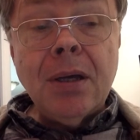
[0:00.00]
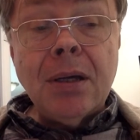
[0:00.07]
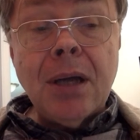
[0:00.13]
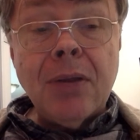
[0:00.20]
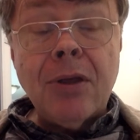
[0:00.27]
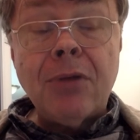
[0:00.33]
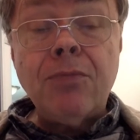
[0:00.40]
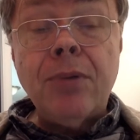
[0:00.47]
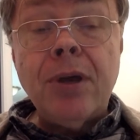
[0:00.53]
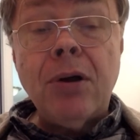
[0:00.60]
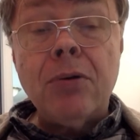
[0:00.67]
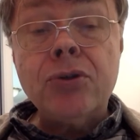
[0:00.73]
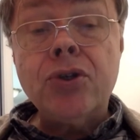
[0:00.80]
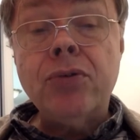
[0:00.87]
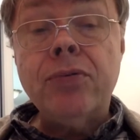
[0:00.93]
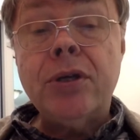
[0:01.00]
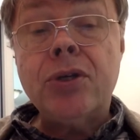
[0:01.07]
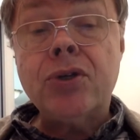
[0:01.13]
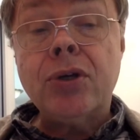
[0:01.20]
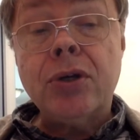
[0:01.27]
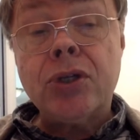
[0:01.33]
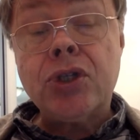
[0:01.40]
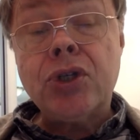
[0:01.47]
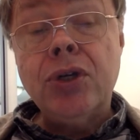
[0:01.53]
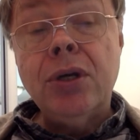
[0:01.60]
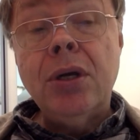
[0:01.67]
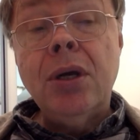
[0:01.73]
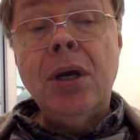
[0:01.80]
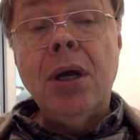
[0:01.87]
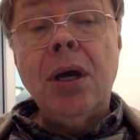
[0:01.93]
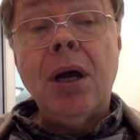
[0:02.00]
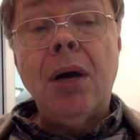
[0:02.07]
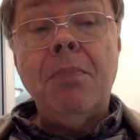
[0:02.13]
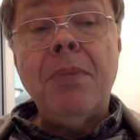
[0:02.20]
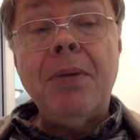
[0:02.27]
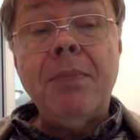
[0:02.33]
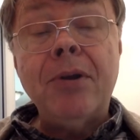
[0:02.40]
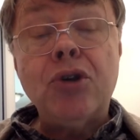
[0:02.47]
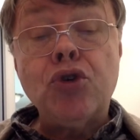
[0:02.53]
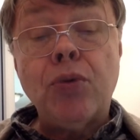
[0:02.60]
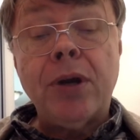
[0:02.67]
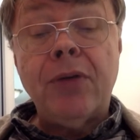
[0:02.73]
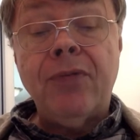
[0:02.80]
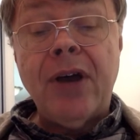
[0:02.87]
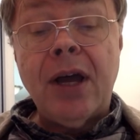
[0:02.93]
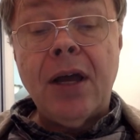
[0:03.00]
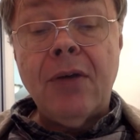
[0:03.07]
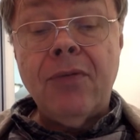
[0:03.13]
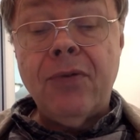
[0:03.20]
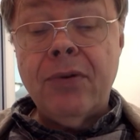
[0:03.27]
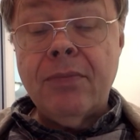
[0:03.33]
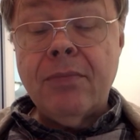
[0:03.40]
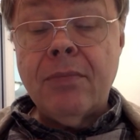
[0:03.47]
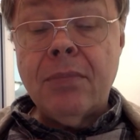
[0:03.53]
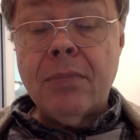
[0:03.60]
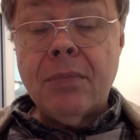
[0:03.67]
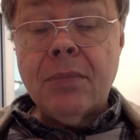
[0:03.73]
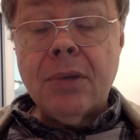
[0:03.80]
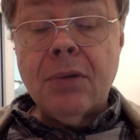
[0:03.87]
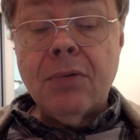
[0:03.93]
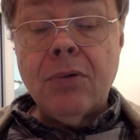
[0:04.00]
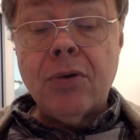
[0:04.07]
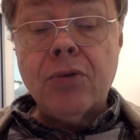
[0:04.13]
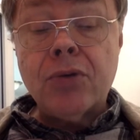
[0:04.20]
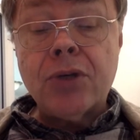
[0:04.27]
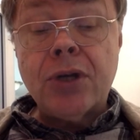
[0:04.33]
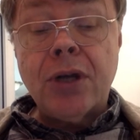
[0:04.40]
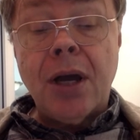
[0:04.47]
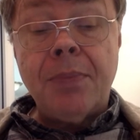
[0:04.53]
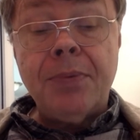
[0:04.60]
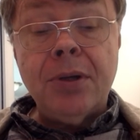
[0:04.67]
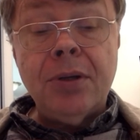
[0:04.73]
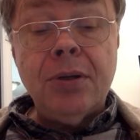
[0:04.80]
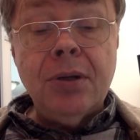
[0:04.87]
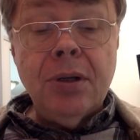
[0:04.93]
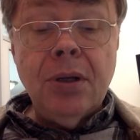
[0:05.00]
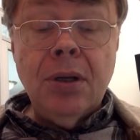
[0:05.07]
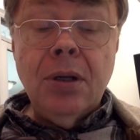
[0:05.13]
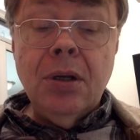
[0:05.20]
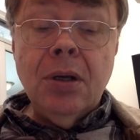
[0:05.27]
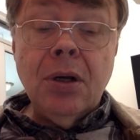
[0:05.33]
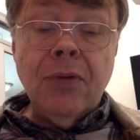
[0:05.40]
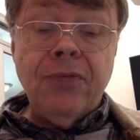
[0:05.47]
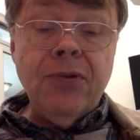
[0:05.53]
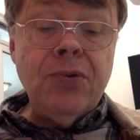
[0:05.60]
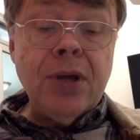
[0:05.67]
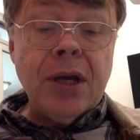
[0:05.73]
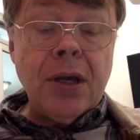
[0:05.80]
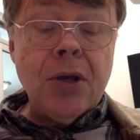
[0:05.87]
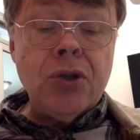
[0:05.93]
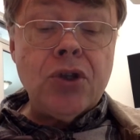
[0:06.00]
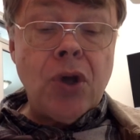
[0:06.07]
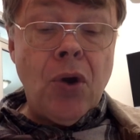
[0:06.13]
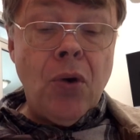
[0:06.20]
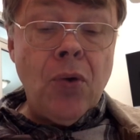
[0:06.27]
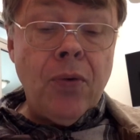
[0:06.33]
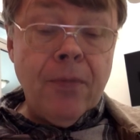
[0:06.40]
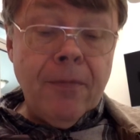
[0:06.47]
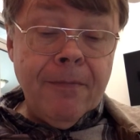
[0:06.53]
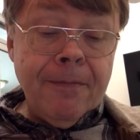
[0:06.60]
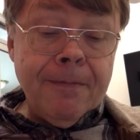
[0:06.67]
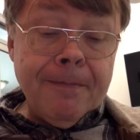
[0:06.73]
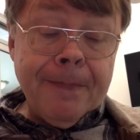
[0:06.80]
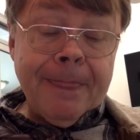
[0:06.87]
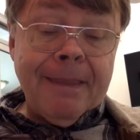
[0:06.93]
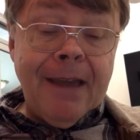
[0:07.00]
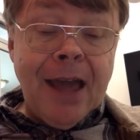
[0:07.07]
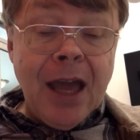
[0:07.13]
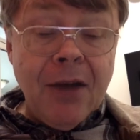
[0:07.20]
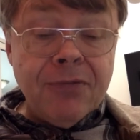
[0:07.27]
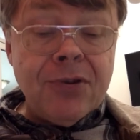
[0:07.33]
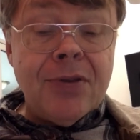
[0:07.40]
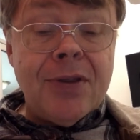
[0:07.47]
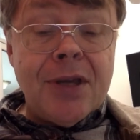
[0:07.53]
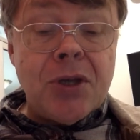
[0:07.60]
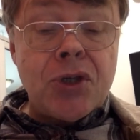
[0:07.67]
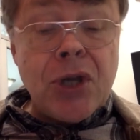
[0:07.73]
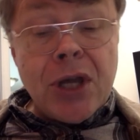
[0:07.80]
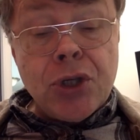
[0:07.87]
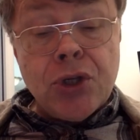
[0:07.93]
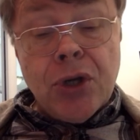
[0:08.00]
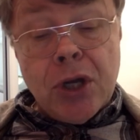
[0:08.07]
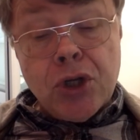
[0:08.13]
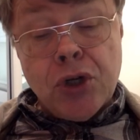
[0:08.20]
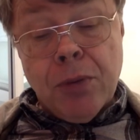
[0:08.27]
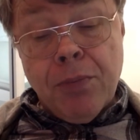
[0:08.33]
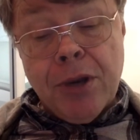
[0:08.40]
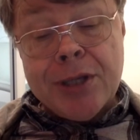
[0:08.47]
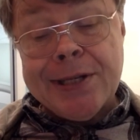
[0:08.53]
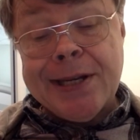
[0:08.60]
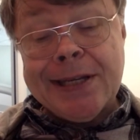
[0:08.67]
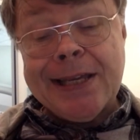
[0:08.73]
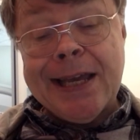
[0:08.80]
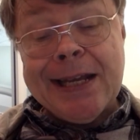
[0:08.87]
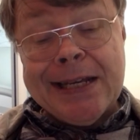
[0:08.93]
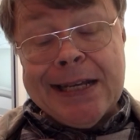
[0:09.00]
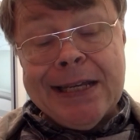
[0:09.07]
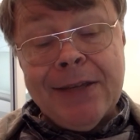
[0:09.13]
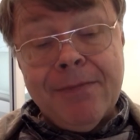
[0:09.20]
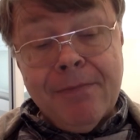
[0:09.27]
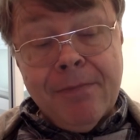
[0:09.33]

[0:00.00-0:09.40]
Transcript: And then we also discuss Amendment 25, which was adopted a few decades ago after the assassination of President Kennedy,